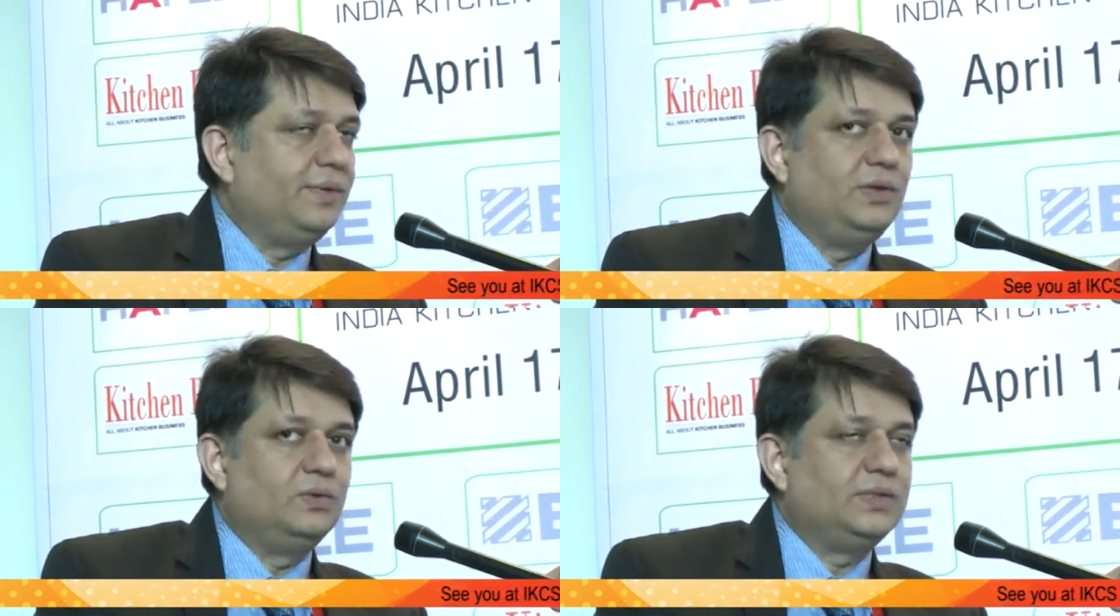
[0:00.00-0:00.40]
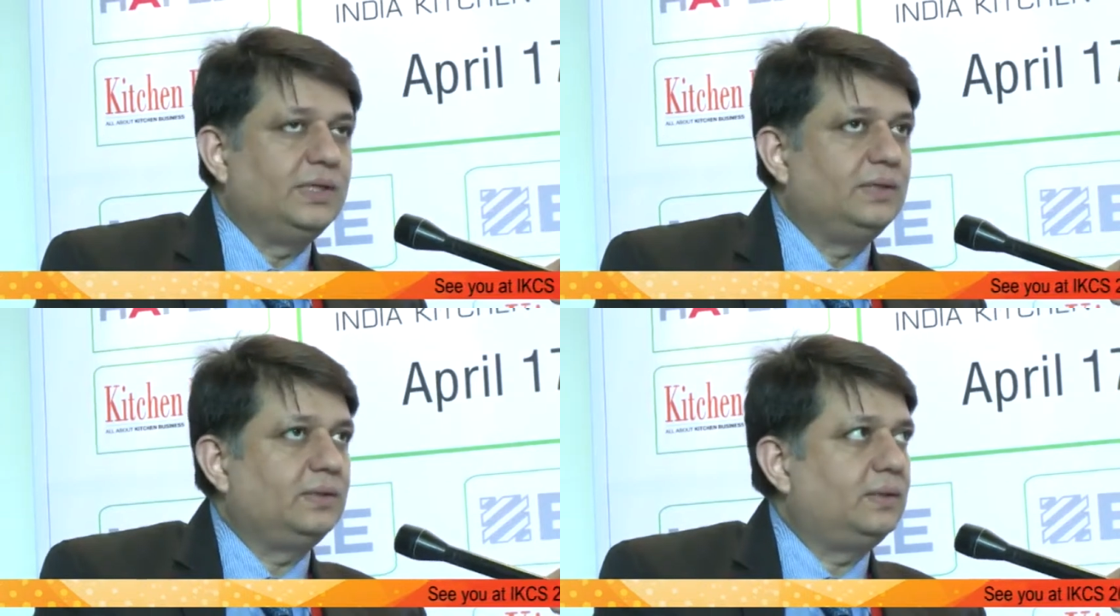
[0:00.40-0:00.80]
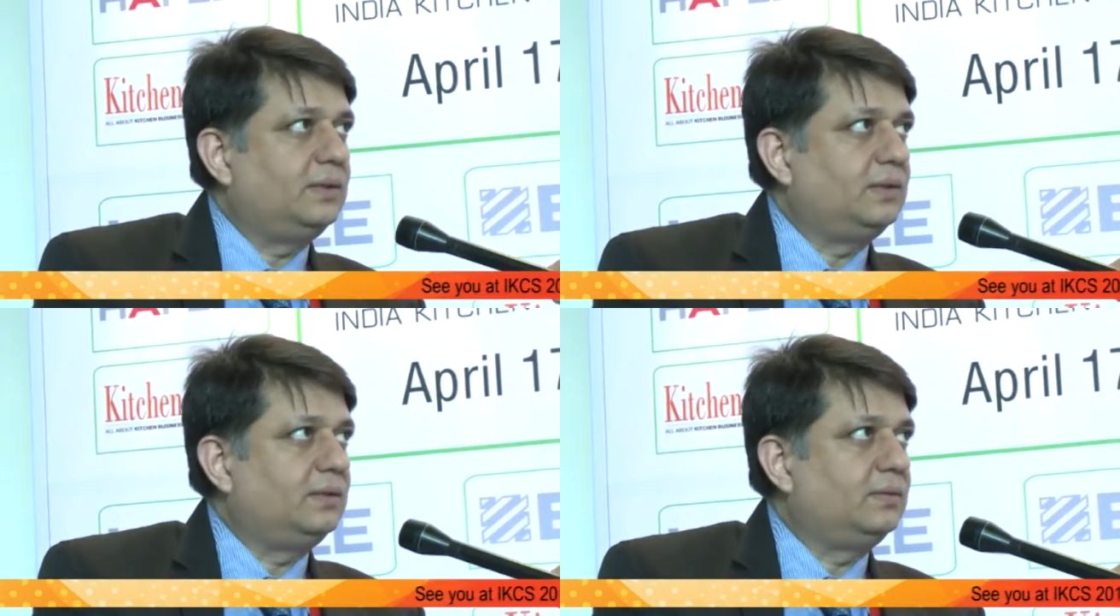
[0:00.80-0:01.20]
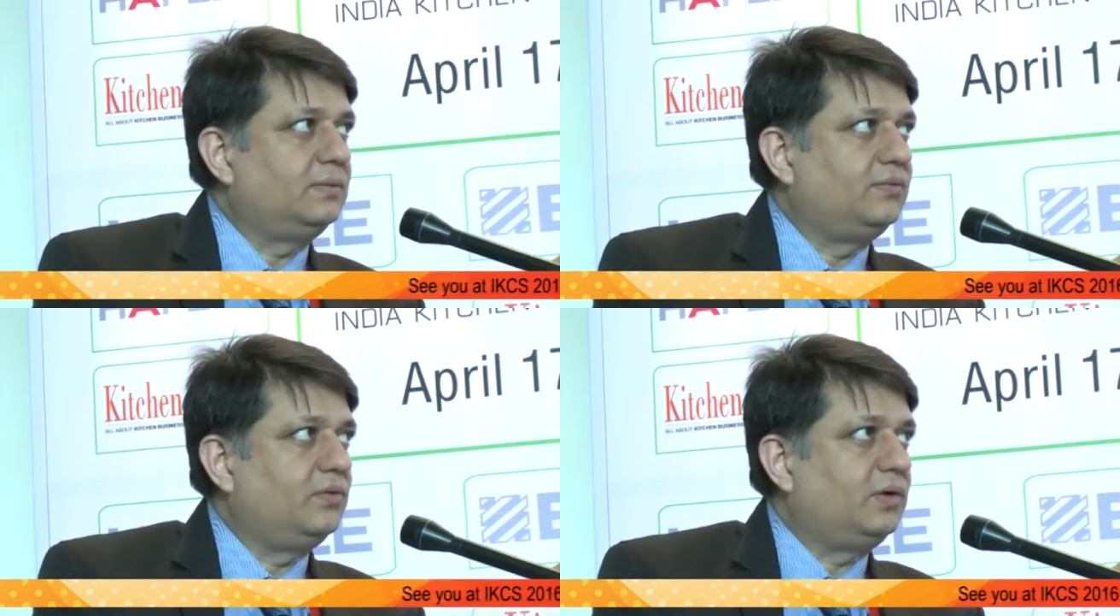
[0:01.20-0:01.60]

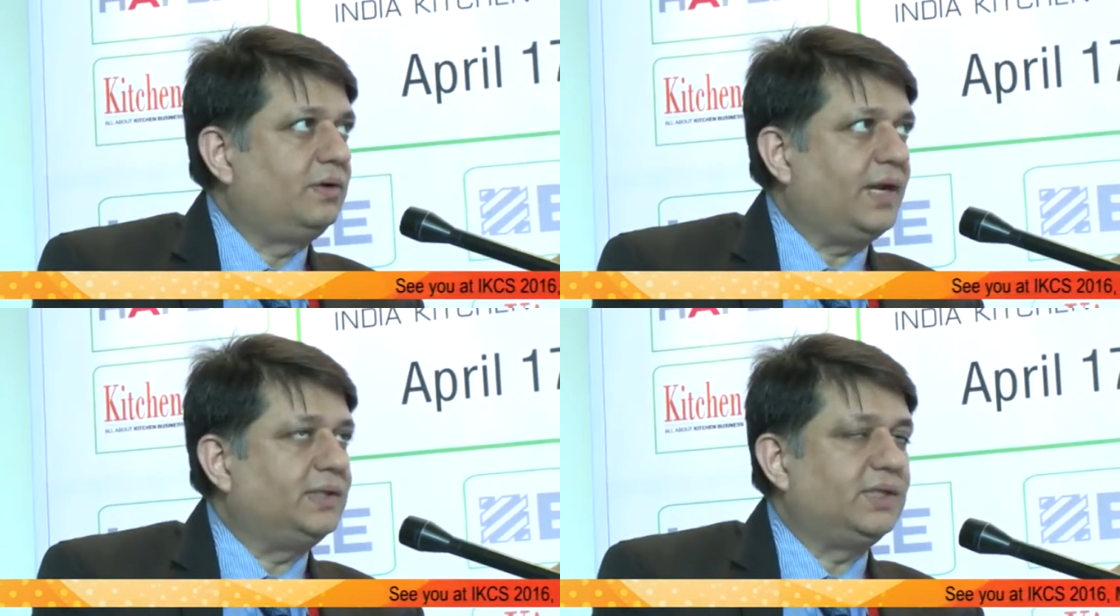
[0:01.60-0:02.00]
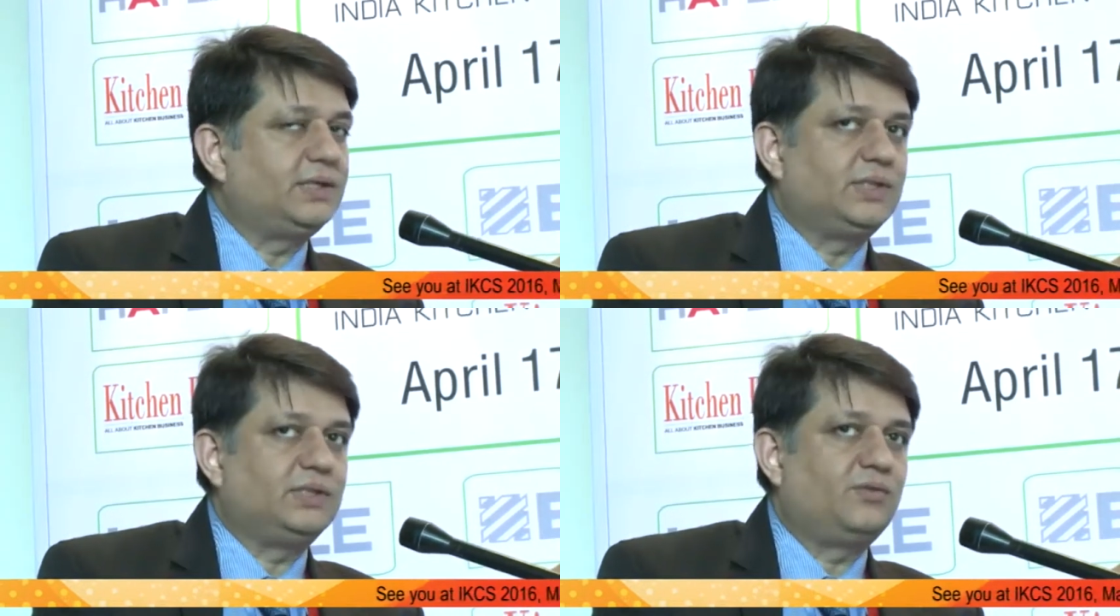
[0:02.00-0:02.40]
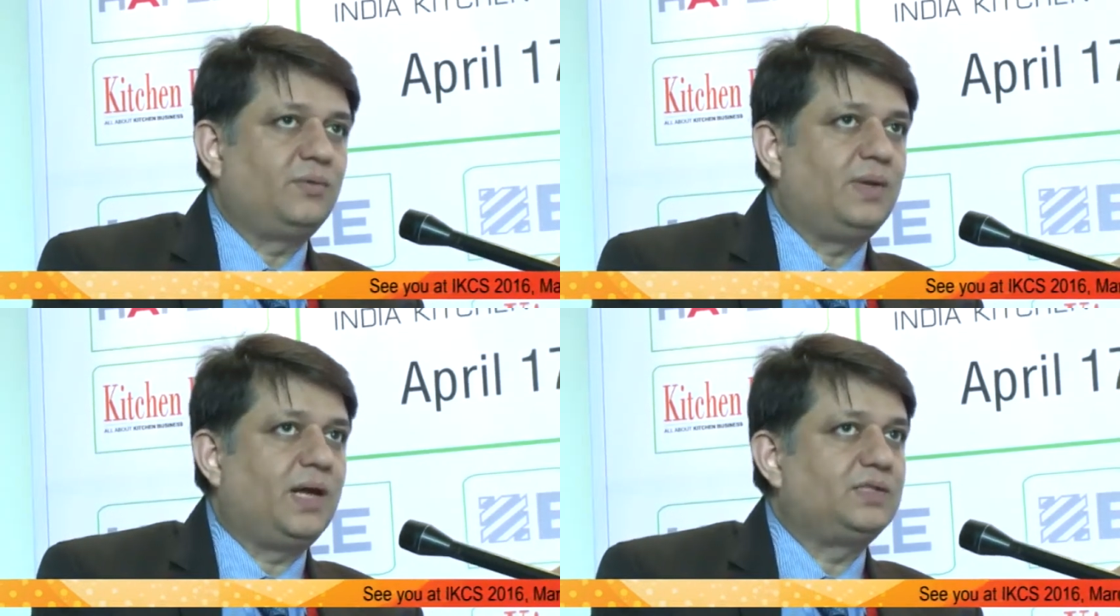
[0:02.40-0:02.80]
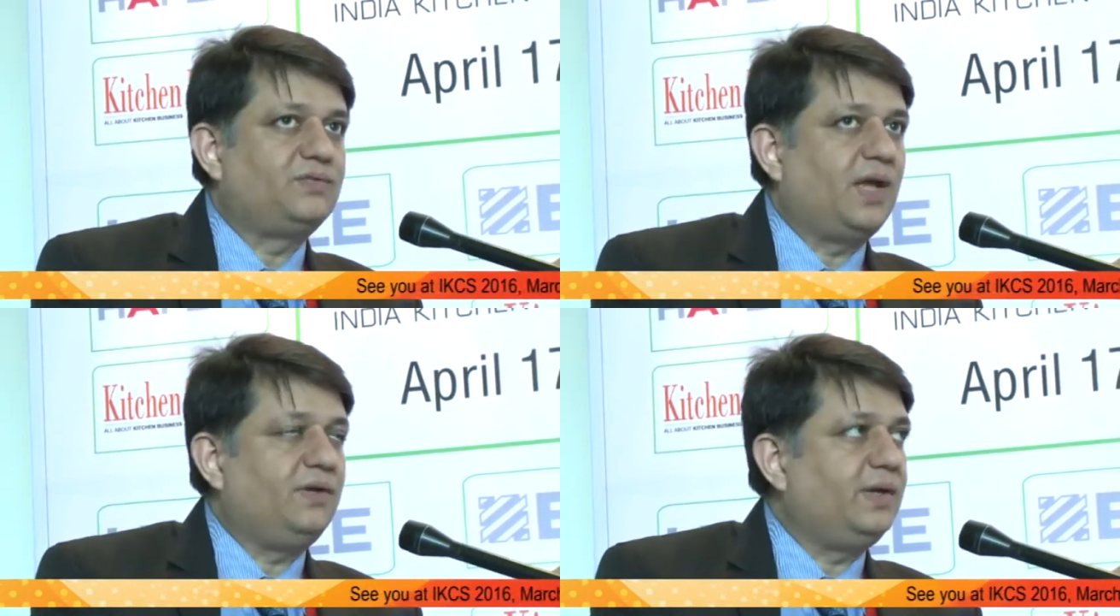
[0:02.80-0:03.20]
using for transactions from last
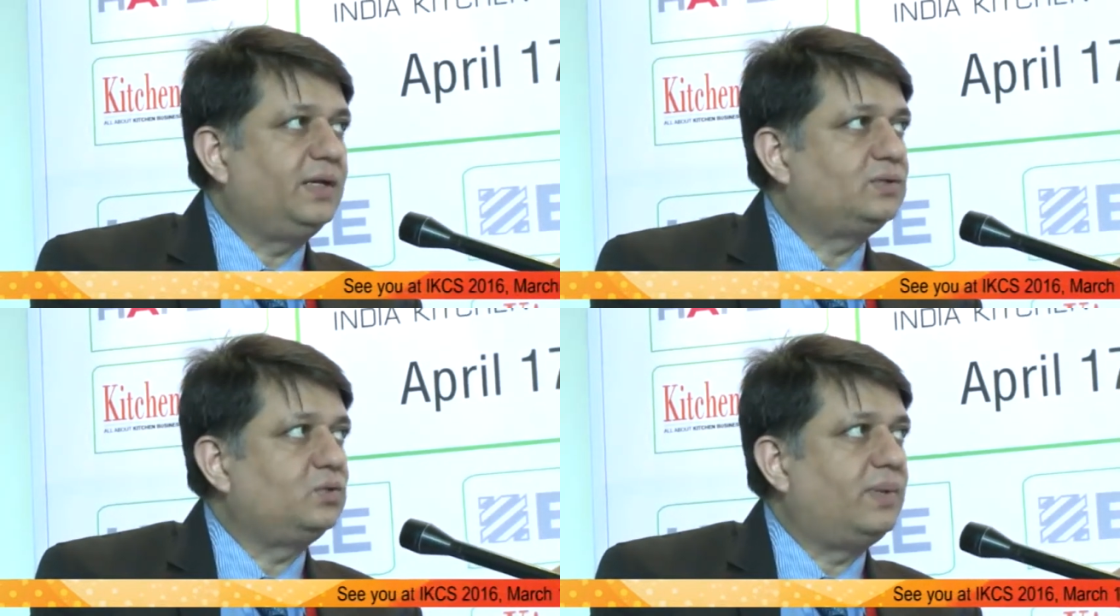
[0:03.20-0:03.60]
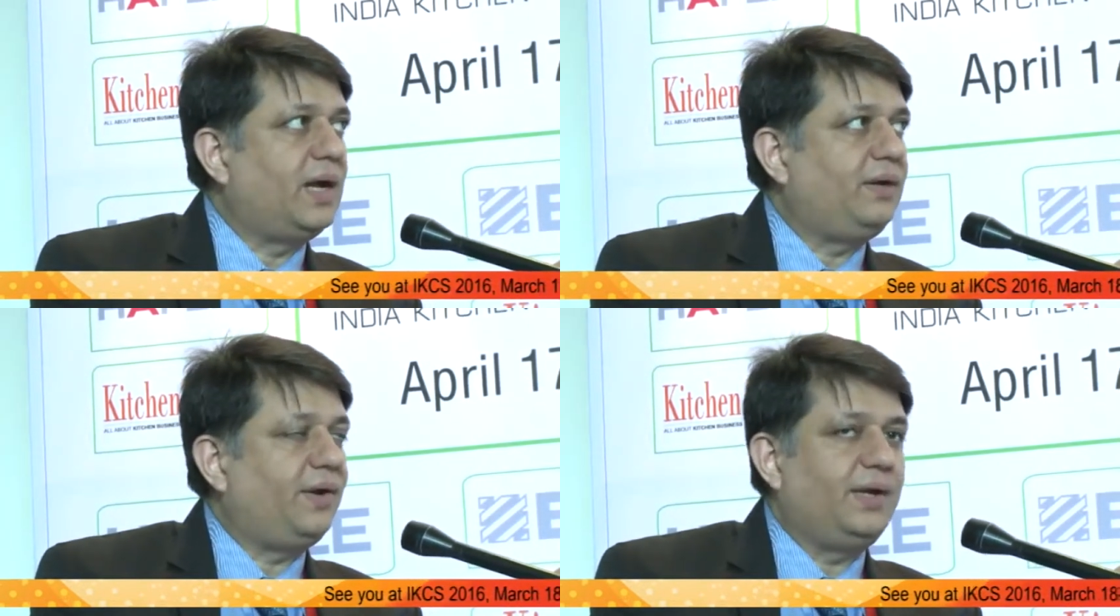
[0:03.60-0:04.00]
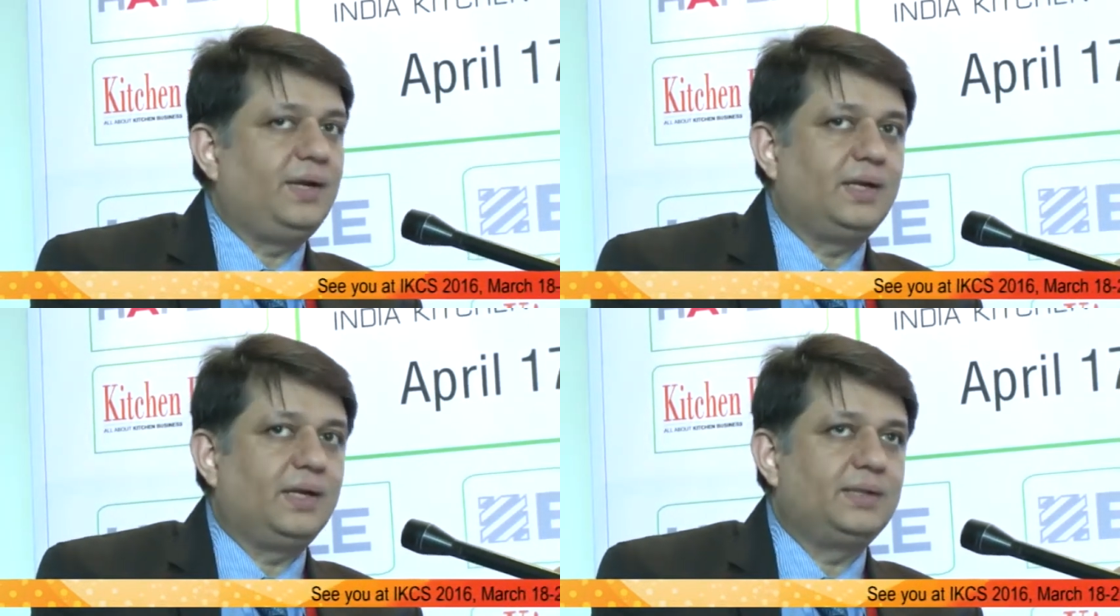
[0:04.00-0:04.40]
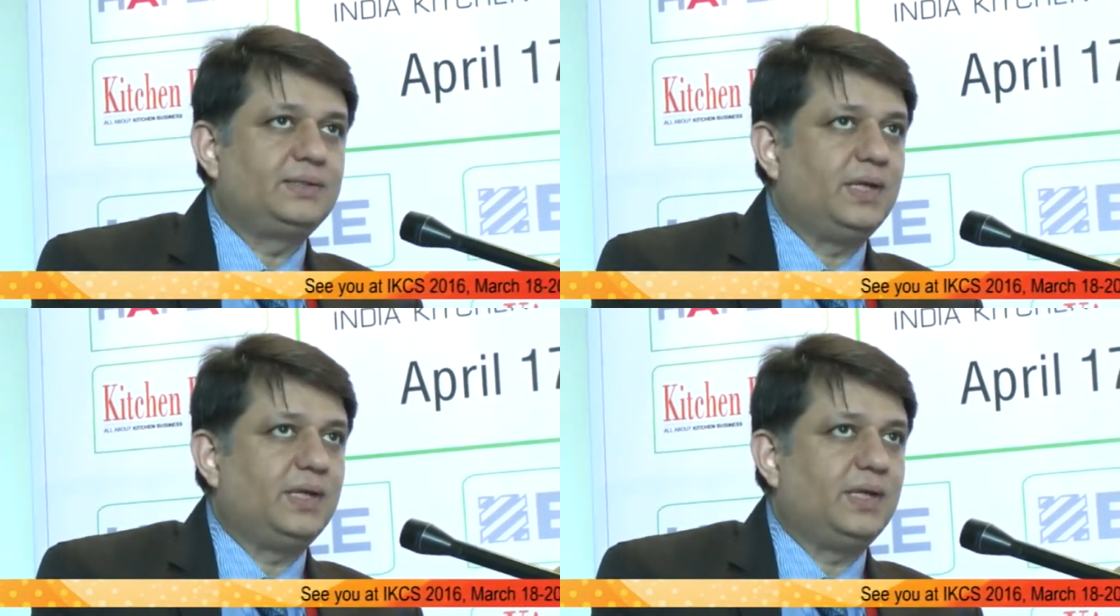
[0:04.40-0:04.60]
5 years to buy train tickets,